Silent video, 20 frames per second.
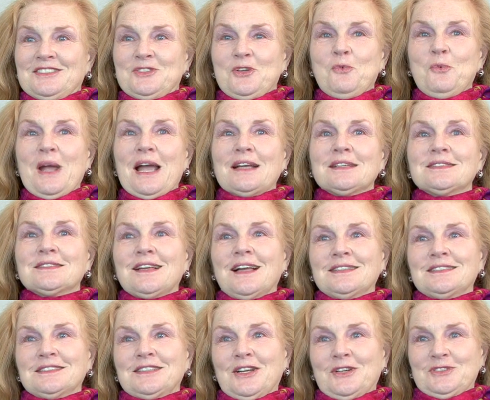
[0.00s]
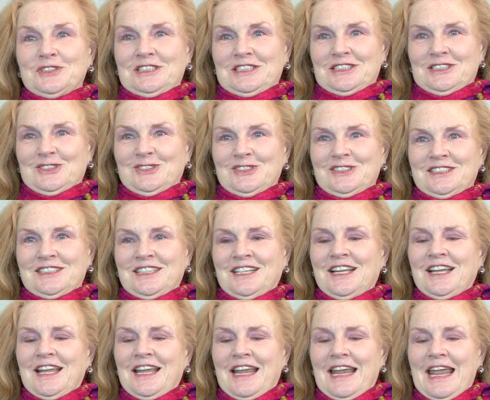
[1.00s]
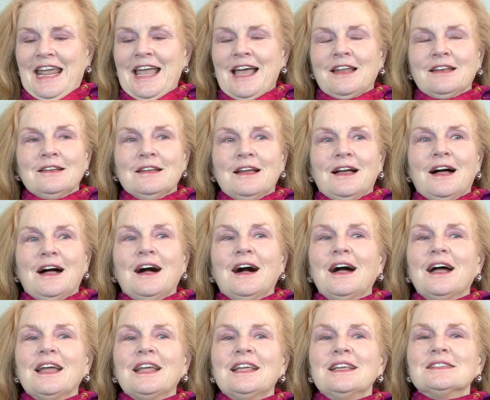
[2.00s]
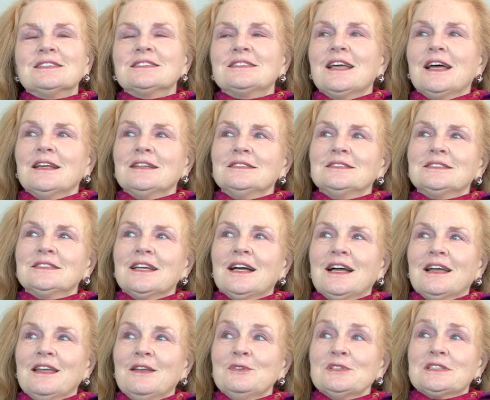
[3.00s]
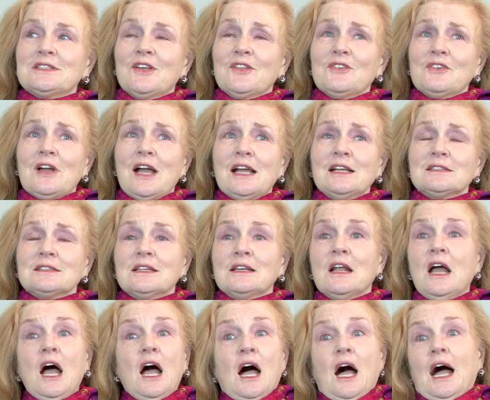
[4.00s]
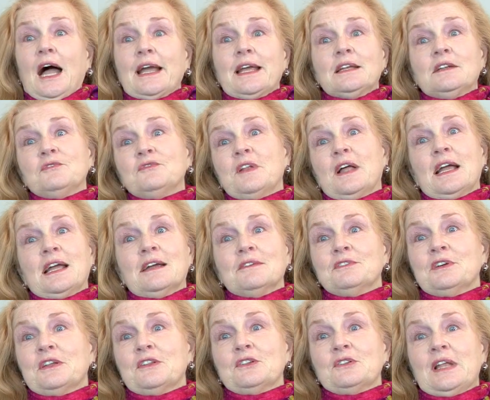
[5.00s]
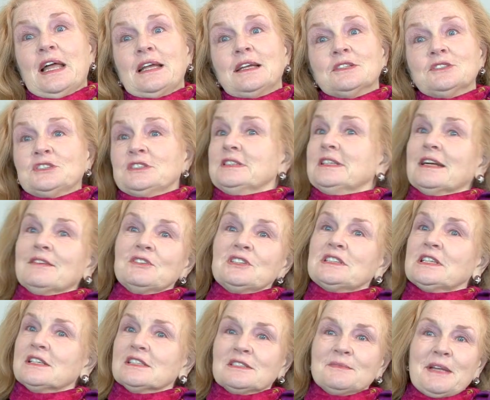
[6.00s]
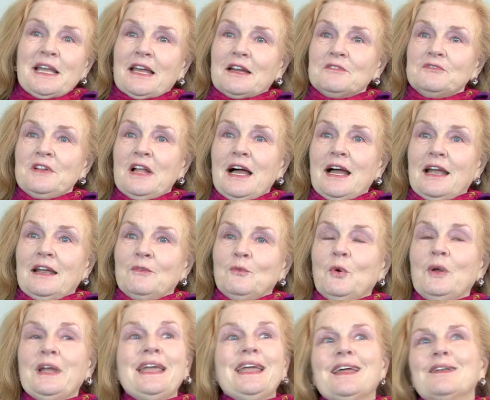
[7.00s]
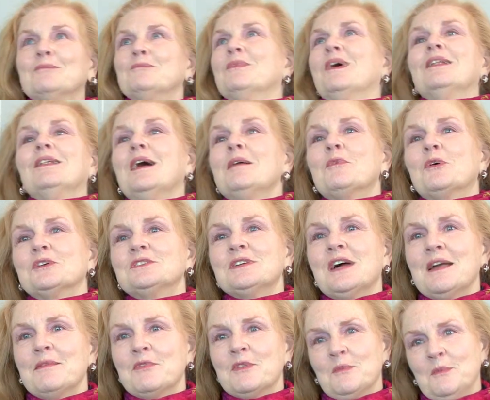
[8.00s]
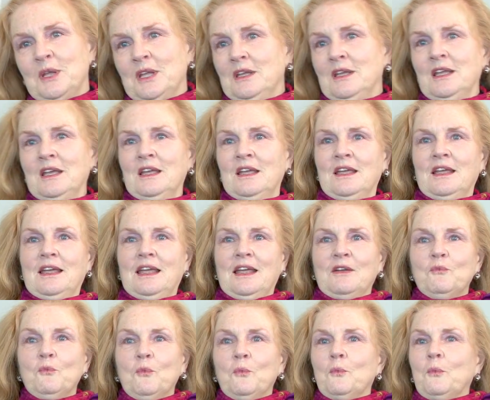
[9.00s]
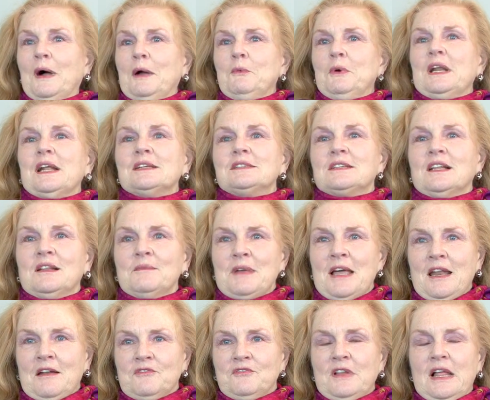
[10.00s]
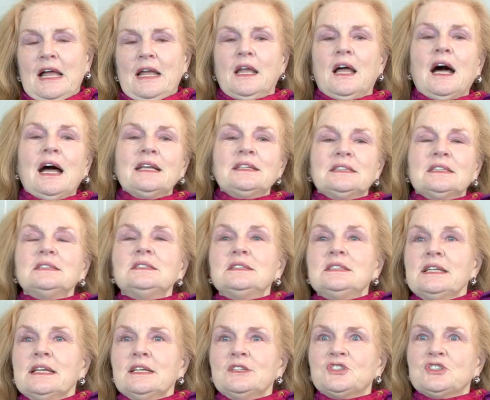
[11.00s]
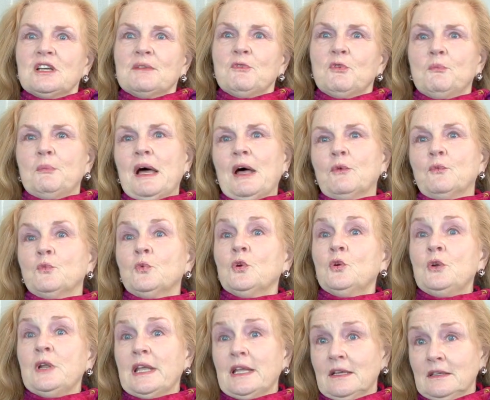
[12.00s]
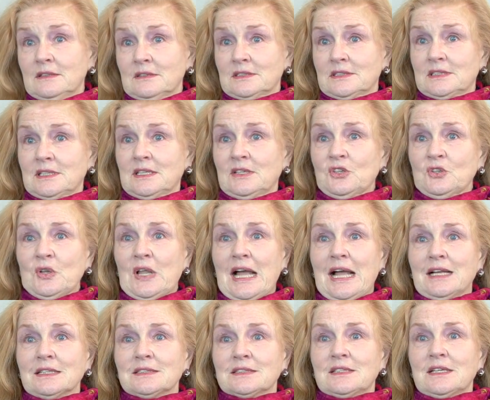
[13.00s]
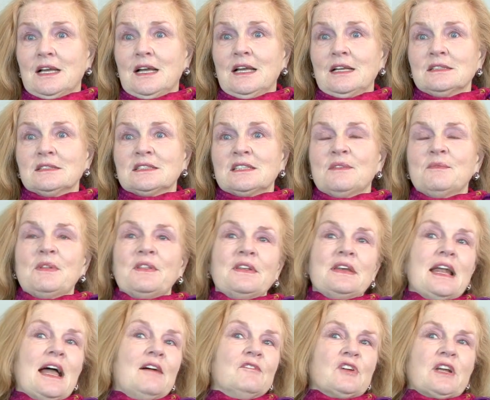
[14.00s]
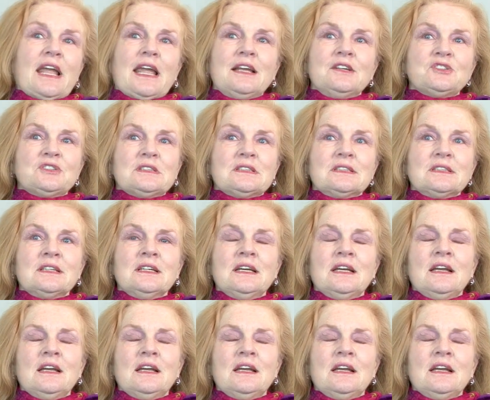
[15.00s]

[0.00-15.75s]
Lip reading: So Rex got to go too. And he said, he was telling the guys, and I get to fly every other leg, and she never tells me how to fly. Well, he had a lot more time than me, and why would I tell him how to fly? I did teach him about routings in Alaska and some of the navigation.